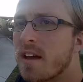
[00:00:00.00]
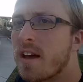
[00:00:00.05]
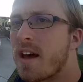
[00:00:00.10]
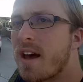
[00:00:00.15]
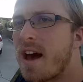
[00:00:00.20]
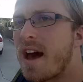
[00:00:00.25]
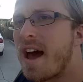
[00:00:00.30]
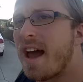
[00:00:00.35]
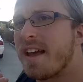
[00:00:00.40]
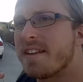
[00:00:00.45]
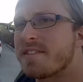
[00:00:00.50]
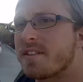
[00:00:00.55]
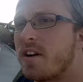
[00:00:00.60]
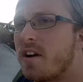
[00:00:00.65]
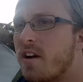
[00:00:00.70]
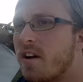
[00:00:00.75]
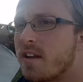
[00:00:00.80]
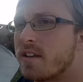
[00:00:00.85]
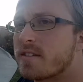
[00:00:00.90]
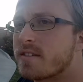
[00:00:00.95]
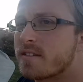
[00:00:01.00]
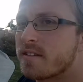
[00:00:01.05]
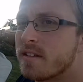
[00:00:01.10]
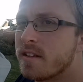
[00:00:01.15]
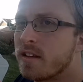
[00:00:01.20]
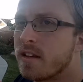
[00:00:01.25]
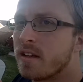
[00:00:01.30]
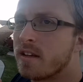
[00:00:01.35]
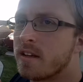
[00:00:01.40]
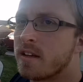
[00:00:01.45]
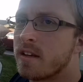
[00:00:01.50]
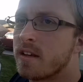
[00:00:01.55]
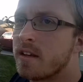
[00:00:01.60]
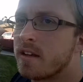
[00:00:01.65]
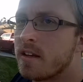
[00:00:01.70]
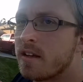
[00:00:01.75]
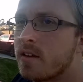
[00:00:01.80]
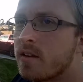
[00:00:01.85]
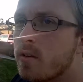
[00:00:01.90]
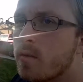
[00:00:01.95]
I as an artist,
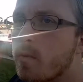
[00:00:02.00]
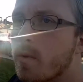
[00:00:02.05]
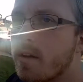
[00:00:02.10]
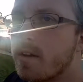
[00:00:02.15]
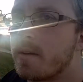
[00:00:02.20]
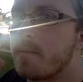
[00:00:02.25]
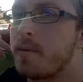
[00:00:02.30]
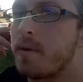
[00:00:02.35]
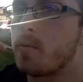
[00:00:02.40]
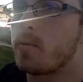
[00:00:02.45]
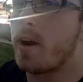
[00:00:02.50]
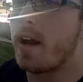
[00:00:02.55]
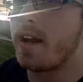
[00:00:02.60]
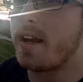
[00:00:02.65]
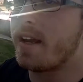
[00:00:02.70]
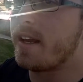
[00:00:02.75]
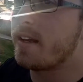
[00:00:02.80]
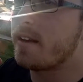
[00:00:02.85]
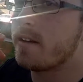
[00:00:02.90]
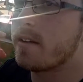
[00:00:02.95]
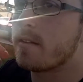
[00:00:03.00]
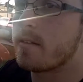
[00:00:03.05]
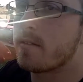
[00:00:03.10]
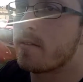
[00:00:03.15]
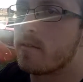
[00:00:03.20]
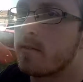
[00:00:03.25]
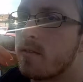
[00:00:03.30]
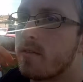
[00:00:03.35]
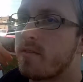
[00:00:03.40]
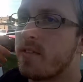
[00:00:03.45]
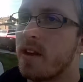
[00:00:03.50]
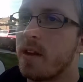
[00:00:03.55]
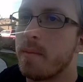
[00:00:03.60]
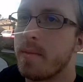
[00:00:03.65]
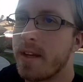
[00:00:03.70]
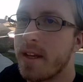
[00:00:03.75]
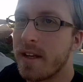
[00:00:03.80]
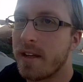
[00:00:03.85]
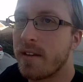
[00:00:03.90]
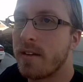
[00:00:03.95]
whether it be writing,
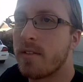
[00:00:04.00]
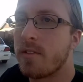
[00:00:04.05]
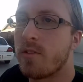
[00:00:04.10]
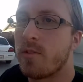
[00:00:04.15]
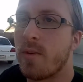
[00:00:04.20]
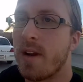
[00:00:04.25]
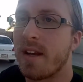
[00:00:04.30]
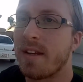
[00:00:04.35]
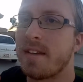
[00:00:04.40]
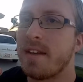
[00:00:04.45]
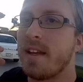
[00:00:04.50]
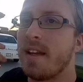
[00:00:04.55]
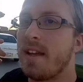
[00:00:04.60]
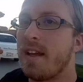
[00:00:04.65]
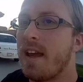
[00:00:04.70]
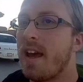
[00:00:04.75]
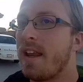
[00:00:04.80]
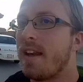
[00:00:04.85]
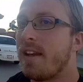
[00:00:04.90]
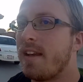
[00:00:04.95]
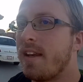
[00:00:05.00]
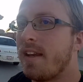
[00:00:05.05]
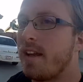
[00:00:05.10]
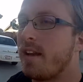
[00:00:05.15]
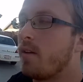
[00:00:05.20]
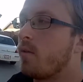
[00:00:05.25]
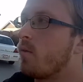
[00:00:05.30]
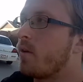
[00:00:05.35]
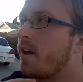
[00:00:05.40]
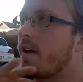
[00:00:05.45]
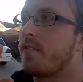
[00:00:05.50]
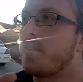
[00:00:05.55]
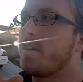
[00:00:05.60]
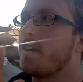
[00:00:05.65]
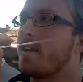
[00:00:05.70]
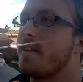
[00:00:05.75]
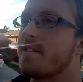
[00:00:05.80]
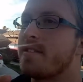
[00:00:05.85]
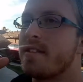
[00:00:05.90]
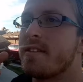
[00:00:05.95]
filming, directing, editing, whatever it
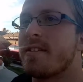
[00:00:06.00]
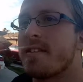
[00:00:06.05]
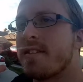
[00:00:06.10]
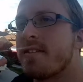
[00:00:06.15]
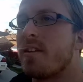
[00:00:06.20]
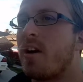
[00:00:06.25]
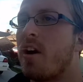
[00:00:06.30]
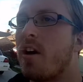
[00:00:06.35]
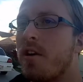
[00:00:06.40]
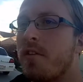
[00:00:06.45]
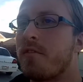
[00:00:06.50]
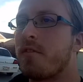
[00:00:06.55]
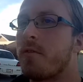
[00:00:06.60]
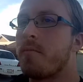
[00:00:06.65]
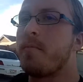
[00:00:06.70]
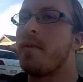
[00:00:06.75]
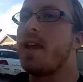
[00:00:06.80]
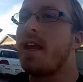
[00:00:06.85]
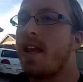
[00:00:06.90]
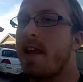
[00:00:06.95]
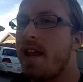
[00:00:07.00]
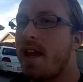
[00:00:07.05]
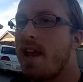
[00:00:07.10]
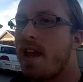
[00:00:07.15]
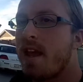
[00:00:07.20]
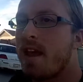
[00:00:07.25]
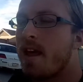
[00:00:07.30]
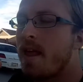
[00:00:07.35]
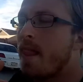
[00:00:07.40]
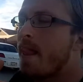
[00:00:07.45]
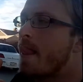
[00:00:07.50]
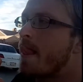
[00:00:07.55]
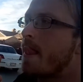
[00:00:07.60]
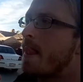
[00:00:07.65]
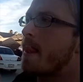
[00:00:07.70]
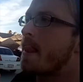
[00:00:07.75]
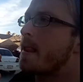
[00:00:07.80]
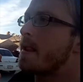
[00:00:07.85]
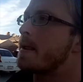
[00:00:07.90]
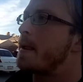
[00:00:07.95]
is, this is an art for me,
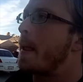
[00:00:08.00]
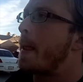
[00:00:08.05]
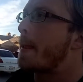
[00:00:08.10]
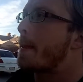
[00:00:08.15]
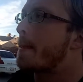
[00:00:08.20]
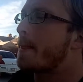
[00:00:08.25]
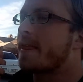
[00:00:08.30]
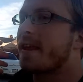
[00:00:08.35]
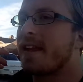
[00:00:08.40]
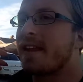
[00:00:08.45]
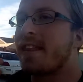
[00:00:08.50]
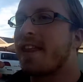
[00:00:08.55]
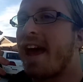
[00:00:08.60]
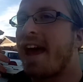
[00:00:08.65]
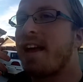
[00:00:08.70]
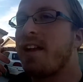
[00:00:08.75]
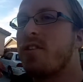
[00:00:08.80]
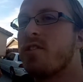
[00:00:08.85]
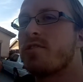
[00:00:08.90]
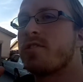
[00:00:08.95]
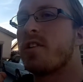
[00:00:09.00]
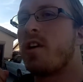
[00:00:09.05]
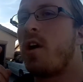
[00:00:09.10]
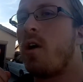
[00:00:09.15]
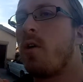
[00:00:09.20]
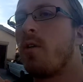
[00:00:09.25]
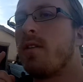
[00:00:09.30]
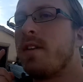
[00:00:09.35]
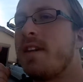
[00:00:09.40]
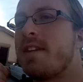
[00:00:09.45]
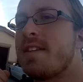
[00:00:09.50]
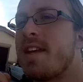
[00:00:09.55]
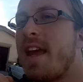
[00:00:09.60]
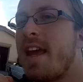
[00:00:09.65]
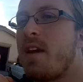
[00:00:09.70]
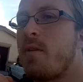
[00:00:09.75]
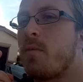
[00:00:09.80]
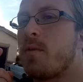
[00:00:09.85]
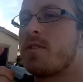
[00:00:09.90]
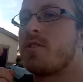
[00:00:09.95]
think that you should only
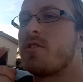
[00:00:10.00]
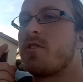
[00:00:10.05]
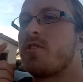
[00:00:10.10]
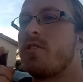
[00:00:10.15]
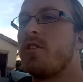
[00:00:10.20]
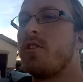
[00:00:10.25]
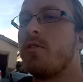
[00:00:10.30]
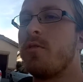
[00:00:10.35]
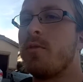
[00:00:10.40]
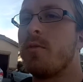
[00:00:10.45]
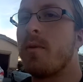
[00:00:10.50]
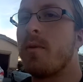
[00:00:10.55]
take what you're due.